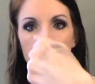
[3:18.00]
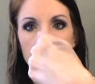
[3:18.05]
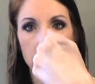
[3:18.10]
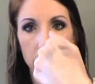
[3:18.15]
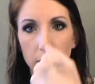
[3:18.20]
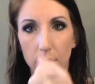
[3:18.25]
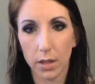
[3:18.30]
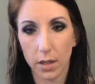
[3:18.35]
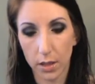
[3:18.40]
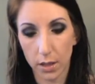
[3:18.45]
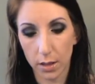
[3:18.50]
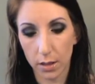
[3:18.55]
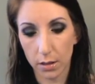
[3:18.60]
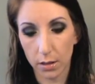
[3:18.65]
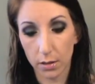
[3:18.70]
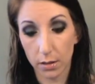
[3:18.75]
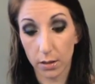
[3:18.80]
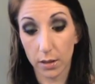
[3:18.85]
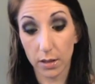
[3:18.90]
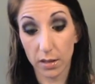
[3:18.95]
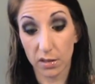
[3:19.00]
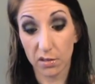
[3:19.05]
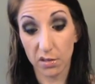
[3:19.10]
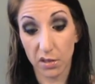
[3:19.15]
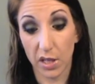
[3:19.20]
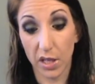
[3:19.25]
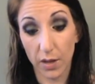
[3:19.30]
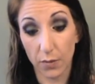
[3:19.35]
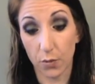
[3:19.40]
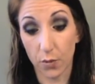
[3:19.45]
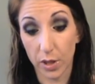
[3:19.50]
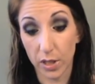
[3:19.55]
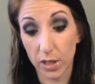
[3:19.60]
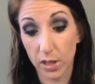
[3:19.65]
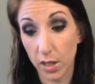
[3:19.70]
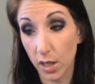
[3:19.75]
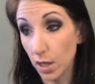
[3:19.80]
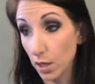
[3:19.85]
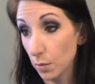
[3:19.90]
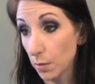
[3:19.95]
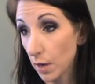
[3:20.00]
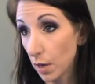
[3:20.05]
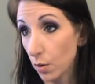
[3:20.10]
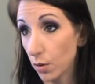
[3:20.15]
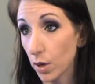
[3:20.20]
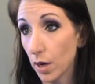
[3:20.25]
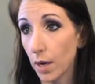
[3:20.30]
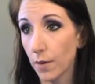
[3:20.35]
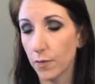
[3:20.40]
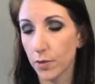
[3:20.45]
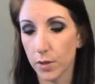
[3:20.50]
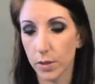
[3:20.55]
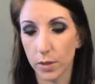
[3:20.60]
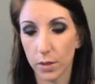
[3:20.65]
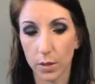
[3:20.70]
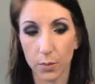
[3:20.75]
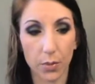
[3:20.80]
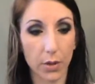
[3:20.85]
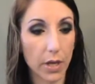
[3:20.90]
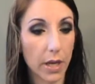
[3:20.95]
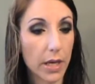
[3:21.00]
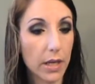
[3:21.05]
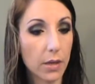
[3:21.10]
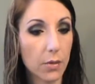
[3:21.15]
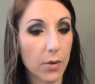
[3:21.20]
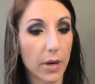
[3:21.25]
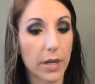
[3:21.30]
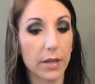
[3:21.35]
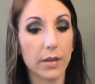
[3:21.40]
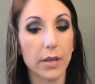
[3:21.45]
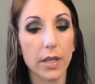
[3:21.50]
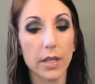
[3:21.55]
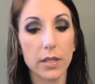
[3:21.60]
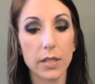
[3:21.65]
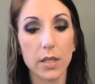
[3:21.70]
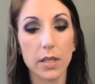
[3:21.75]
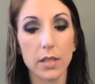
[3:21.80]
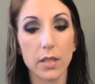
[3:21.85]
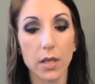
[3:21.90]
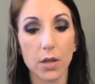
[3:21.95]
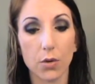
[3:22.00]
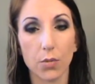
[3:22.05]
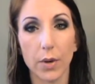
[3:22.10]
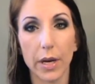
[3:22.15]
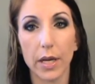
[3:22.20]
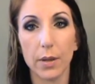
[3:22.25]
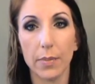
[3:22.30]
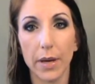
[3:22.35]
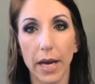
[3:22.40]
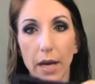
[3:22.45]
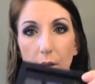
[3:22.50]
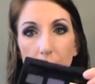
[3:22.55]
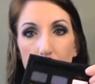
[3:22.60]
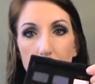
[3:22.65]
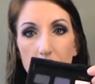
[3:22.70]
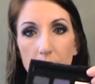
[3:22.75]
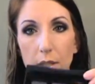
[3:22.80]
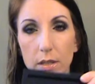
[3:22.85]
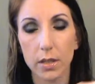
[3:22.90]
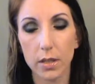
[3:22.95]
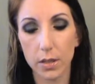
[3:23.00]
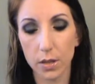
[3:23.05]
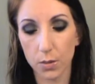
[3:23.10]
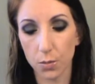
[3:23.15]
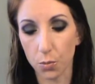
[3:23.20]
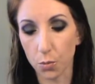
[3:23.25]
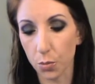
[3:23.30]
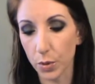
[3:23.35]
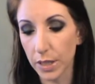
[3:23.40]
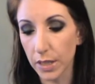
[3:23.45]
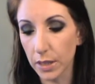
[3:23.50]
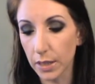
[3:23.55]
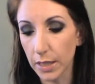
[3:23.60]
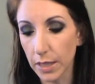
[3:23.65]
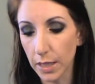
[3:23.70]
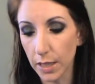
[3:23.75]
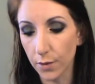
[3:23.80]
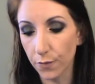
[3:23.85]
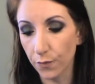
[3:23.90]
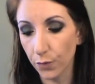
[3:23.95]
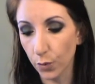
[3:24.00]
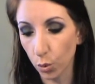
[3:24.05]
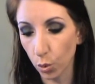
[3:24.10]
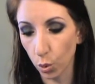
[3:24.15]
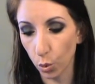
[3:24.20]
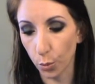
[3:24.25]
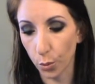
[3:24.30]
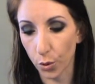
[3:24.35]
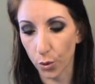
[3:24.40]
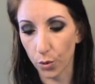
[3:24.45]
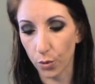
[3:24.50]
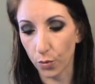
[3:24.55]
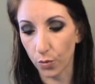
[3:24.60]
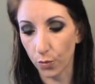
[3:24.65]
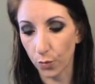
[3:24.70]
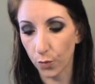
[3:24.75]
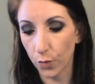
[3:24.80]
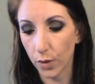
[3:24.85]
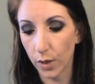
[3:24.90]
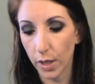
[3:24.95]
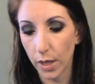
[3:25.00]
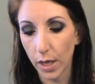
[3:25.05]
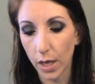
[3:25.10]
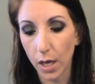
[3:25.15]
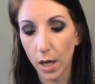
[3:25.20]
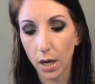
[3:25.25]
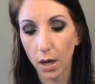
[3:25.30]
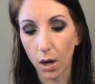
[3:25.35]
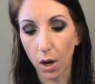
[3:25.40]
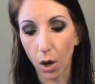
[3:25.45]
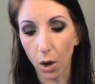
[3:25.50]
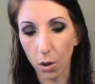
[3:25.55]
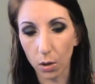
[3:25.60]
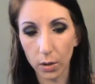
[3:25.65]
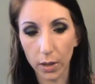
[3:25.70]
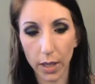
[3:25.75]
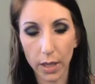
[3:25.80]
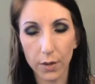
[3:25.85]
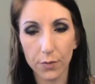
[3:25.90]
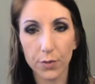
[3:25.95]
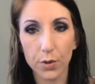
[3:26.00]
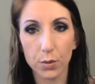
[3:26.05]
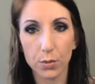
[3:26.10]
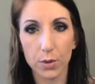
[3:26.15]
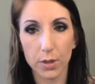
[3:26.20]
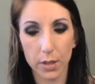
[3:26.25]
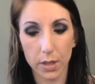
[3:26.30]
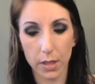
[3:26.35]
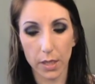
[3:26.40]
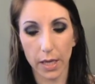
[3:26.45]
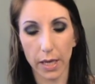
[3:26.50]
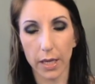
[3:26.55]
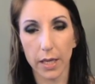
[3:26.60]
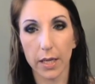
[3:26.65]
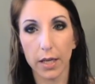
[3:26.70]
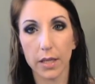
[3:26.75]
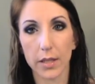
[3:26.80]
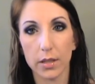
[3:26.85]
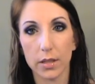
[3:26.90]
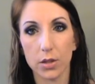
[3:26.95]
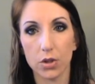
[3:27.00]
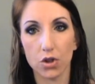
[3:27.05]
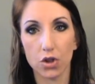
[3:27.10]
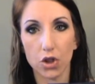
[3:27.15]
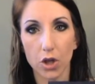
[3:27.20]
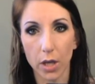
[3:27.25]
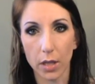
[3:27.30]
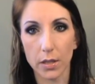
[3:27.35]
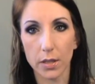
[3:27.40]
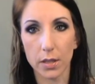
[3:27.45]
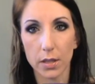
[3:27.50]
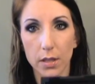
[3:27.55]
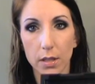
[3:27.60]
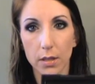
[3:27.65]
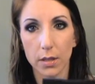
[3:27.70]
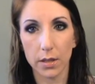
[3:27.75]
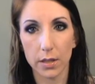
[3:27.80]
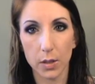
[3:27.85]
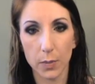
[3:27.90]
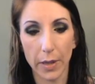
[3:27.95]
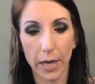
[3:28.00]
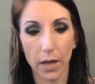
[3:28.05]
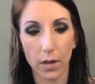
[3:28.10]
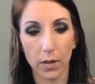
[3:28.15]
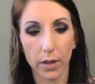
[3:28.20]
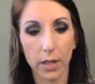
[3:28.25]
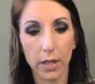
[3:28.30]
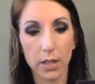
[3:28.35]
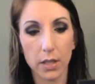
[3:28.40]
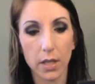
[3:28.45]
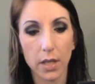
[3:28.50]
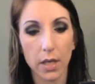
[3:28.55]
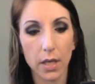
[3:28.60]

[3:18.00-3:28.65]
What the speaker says: they have great staying power, obviously. But anyway, this is a great palette. This is really foolproof. All I've used today is just this palette,